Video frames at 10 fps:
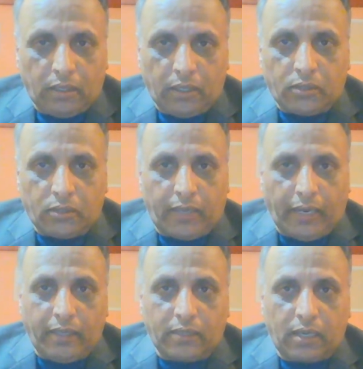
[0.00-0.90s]
This
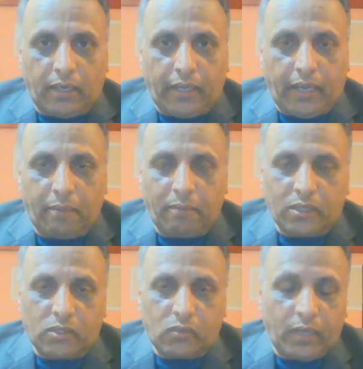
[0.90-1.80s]
Renaissance Dam
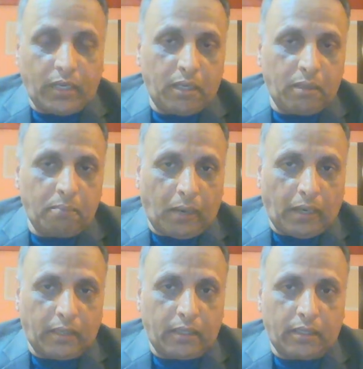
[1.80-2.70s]
is very
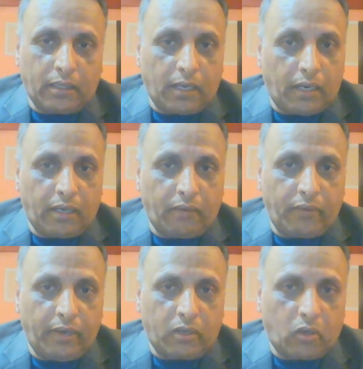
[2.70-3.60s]
important current
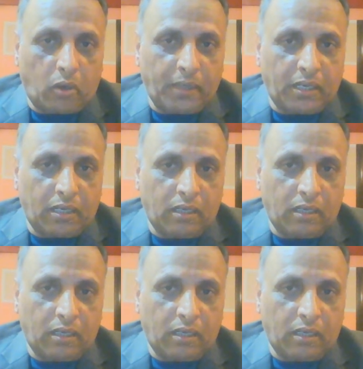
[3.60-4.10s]
affair topic